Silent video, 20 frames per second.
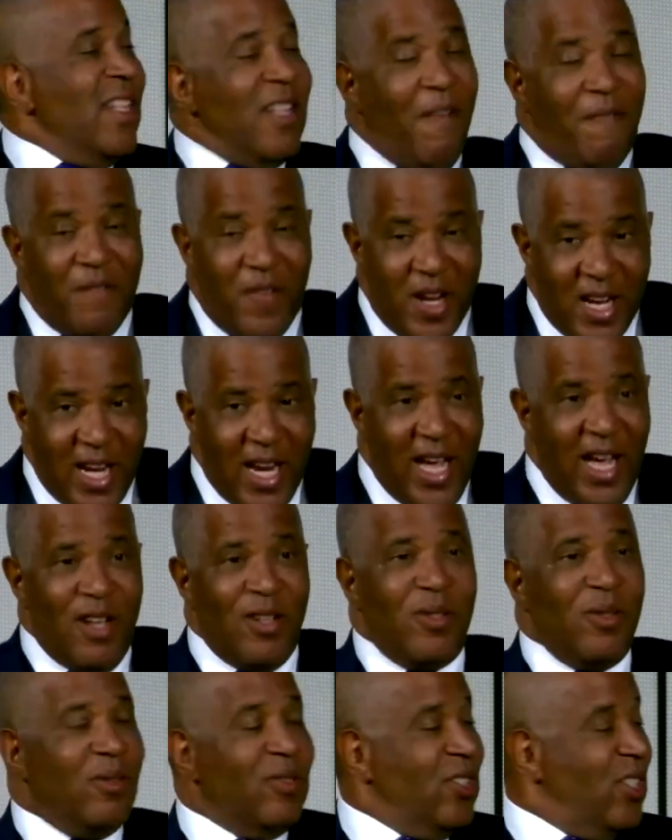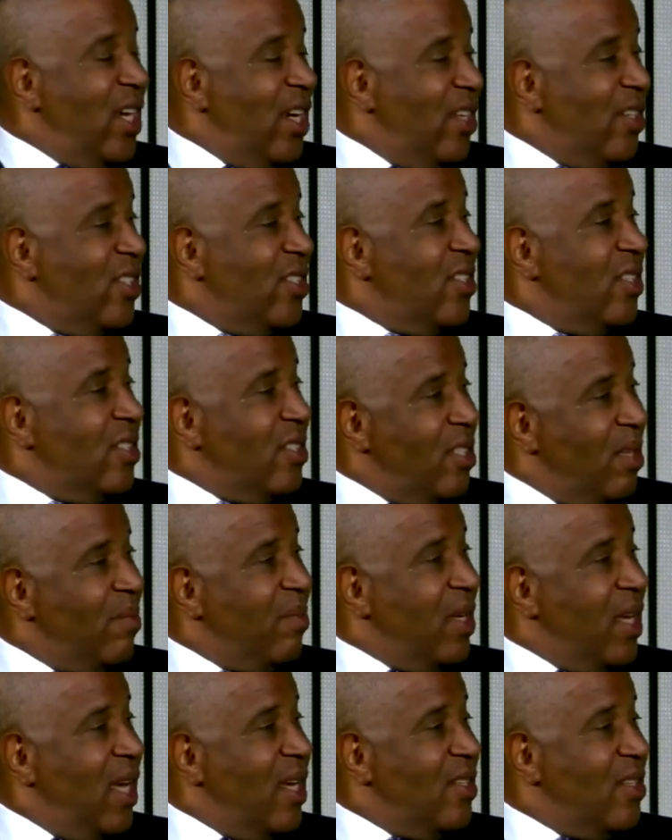the financial changes in
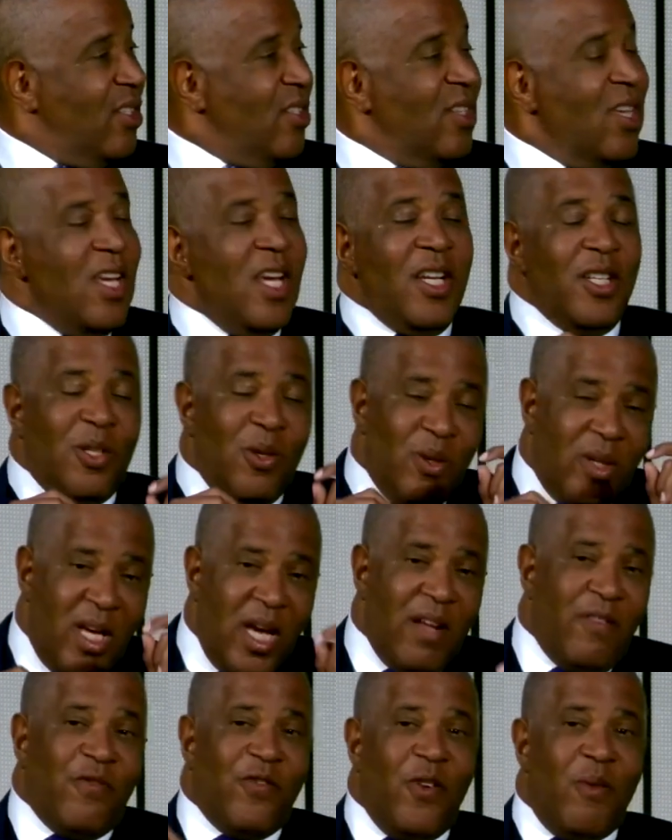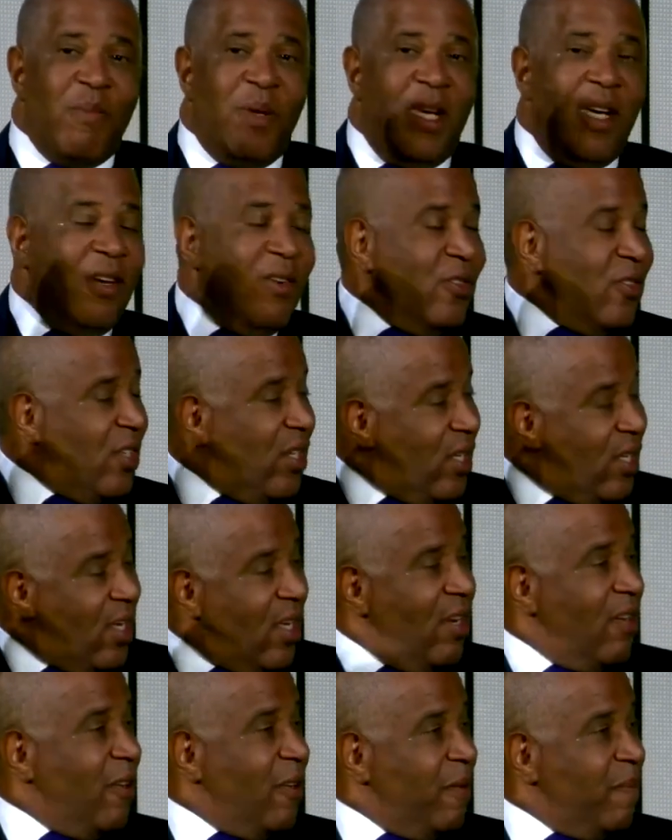some cases to get from here to
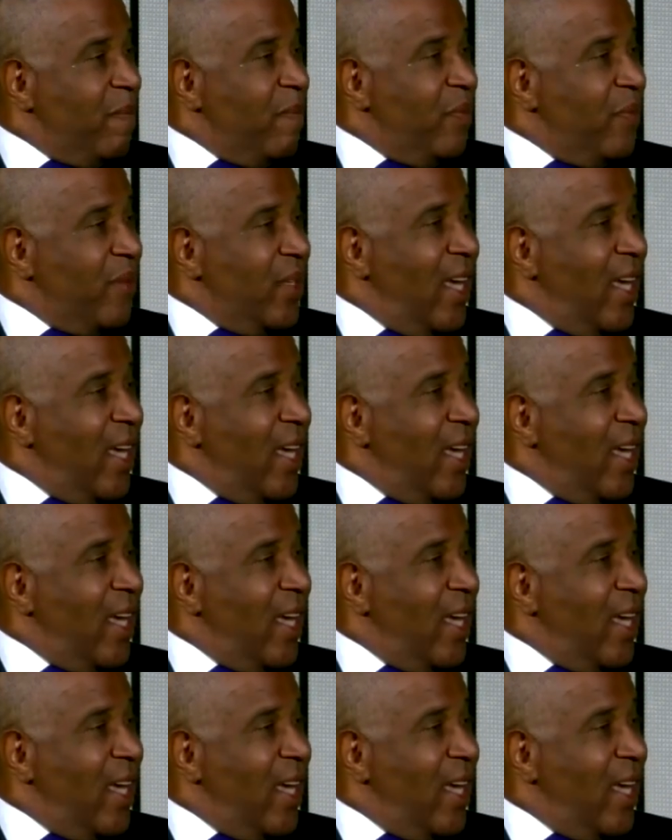here.